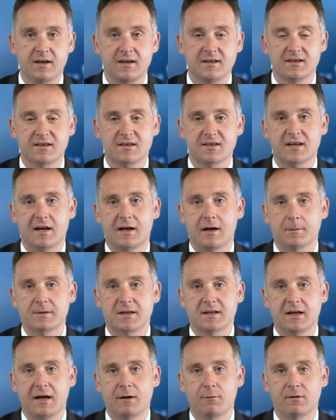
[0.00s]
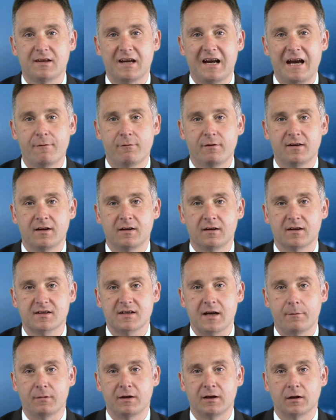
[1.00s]
easy to stay up to date with everything that's
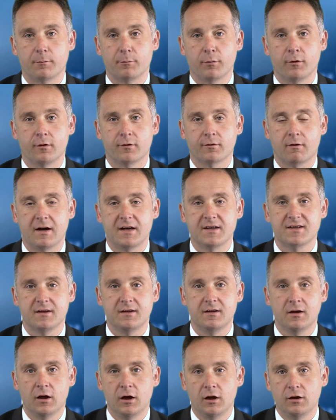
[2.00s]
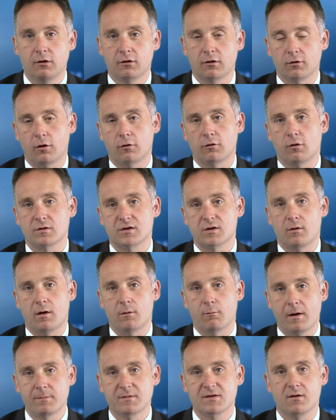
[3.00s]
happening at Perth Racing. You can log on to our
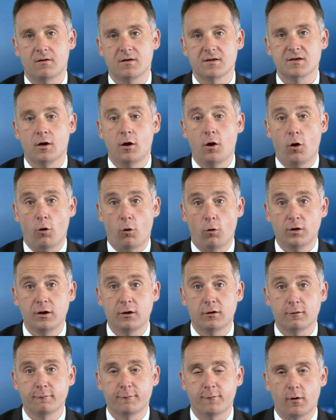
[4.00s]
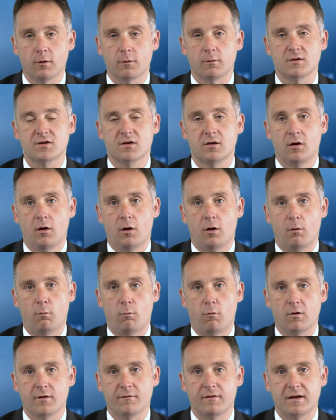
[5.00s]
website or you can follow us on
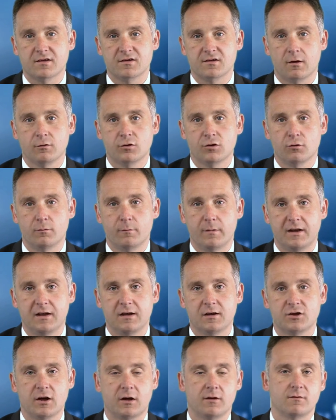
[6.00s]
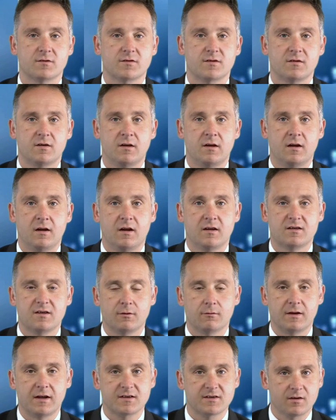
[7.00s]
one of our social media channels.
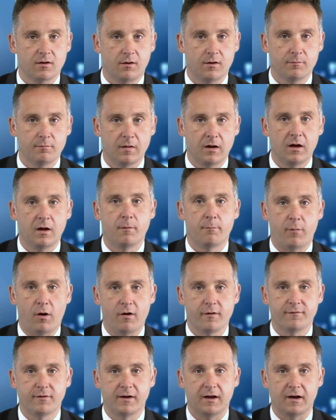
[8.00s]
Until next time, bye for